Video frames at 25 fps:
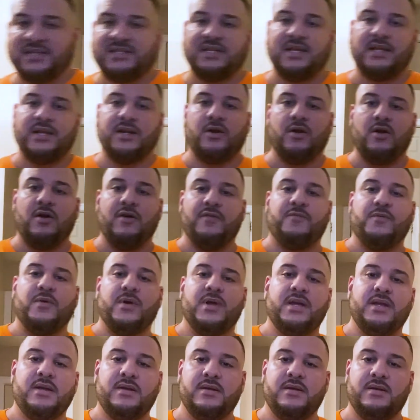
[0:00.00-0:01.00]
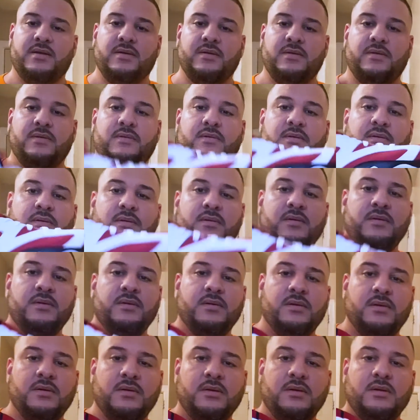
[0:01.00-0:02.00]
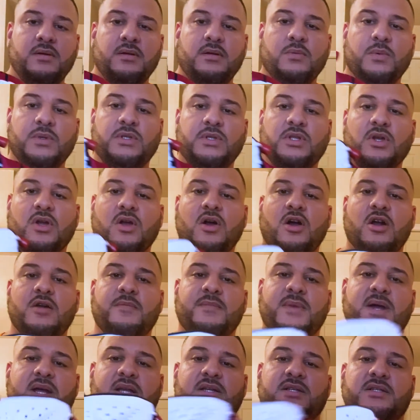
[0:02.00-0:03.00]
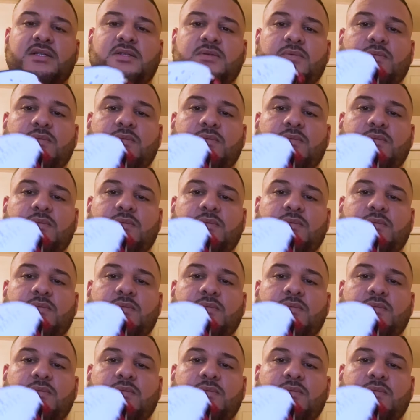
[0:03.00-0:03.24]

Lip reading: set it off with the carmines.